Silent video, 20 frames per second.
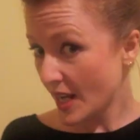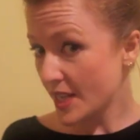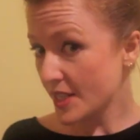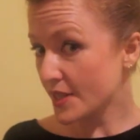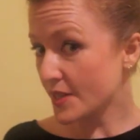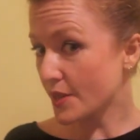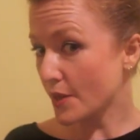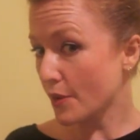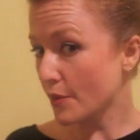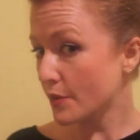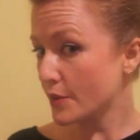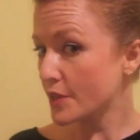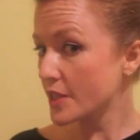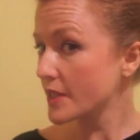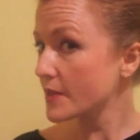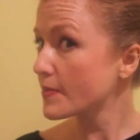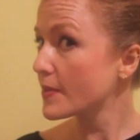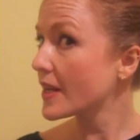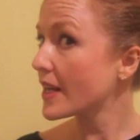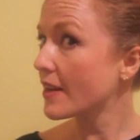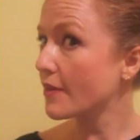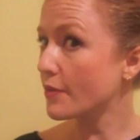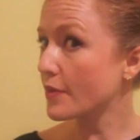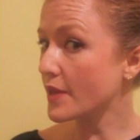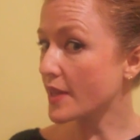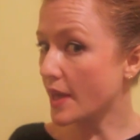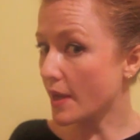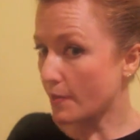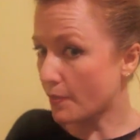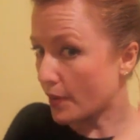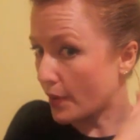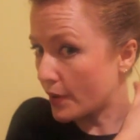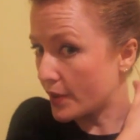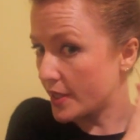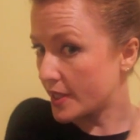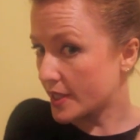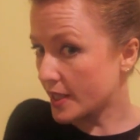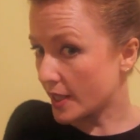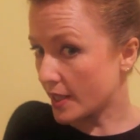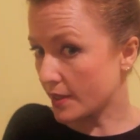So we'll just be left with our
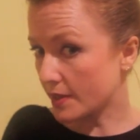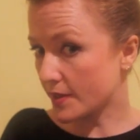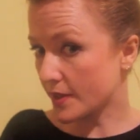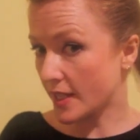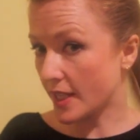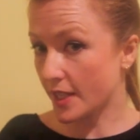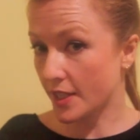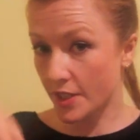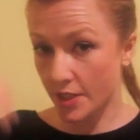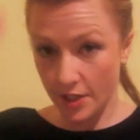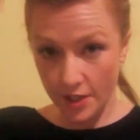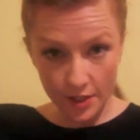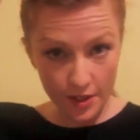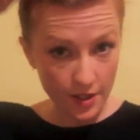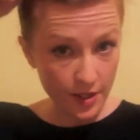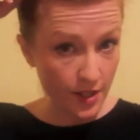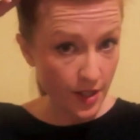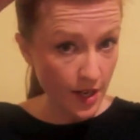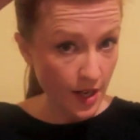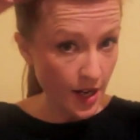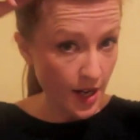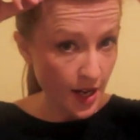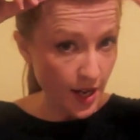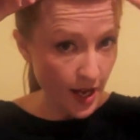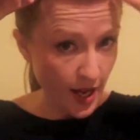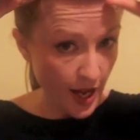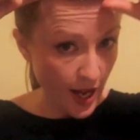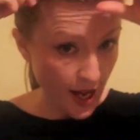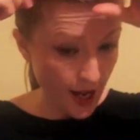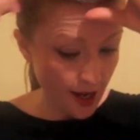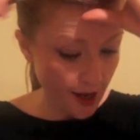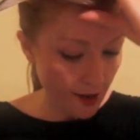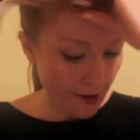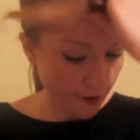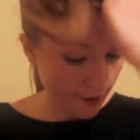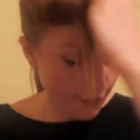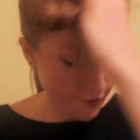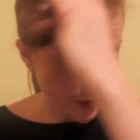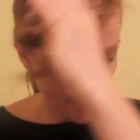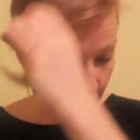ponytail section and our
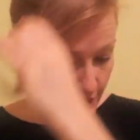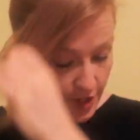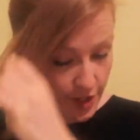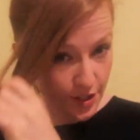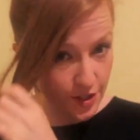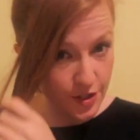fringe.